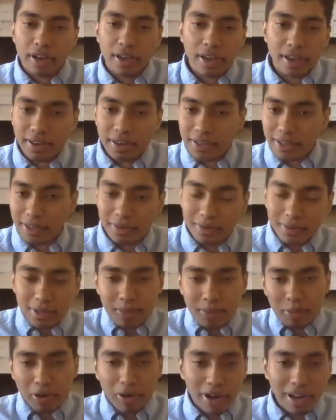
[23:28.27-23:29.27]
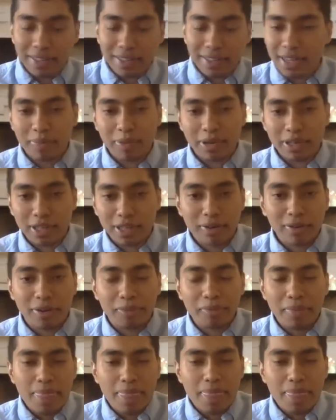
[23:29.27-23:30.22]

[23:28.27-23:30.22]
And, you know, put our hands up, etc.